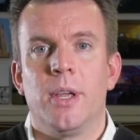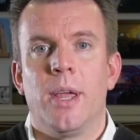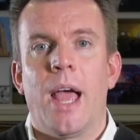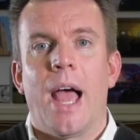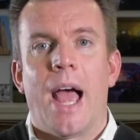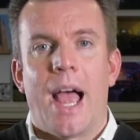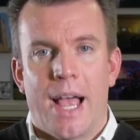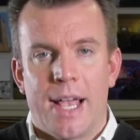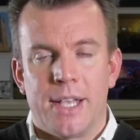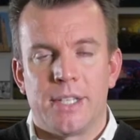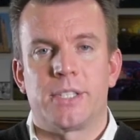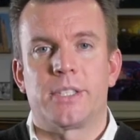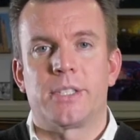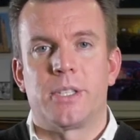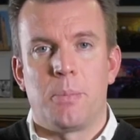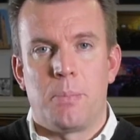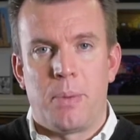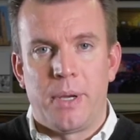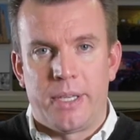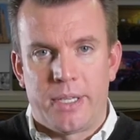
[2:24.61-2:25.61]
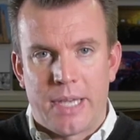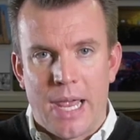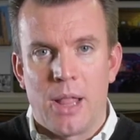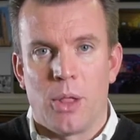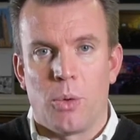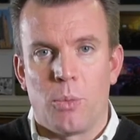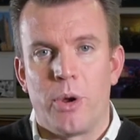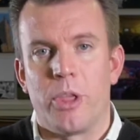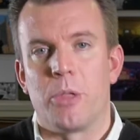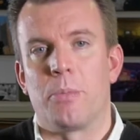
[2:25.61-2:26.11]
has to be dealt
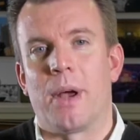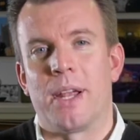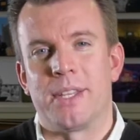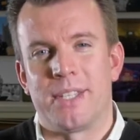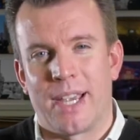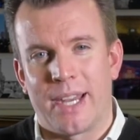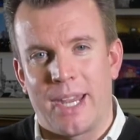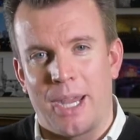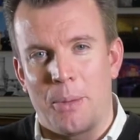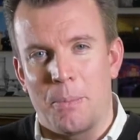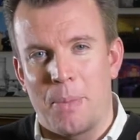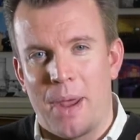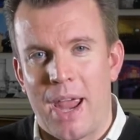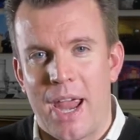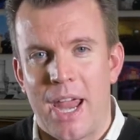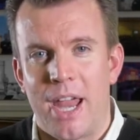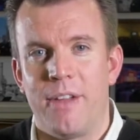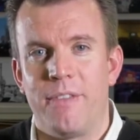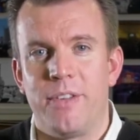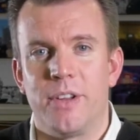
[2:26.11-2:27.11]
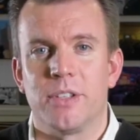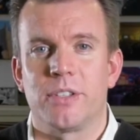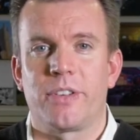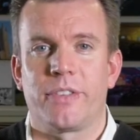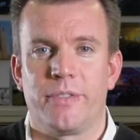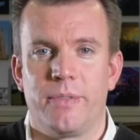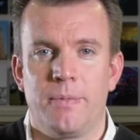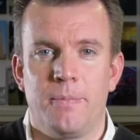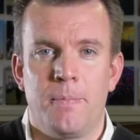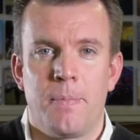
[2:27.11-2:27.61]
with by attacking behaviours,
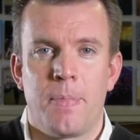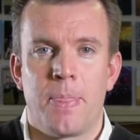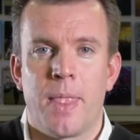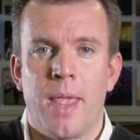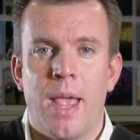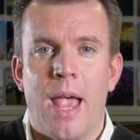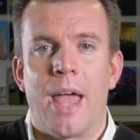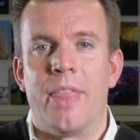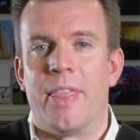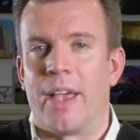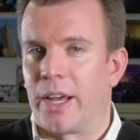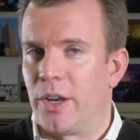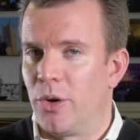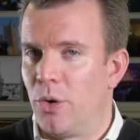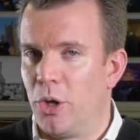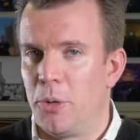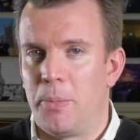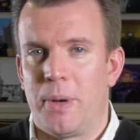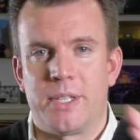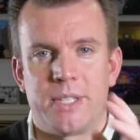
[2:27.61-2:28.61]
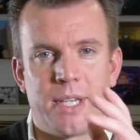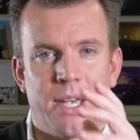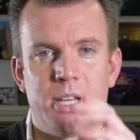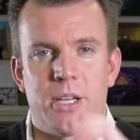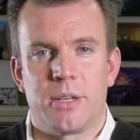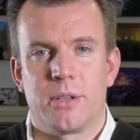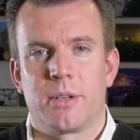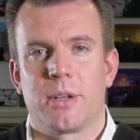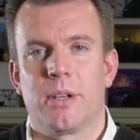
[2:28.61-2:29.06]
and that can only be attacked